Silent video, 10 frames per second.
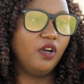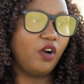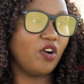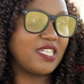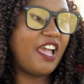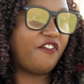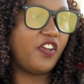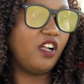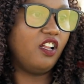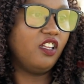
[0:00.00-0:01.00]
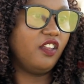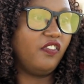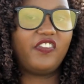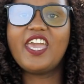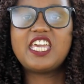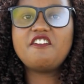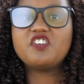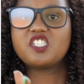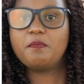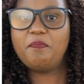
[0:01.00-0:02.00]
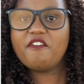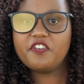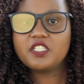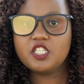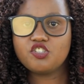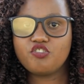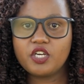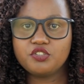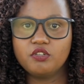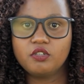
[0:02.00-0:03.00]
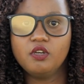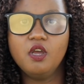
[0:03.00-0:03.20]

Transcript: Because I feel they gave us the perfect distraction.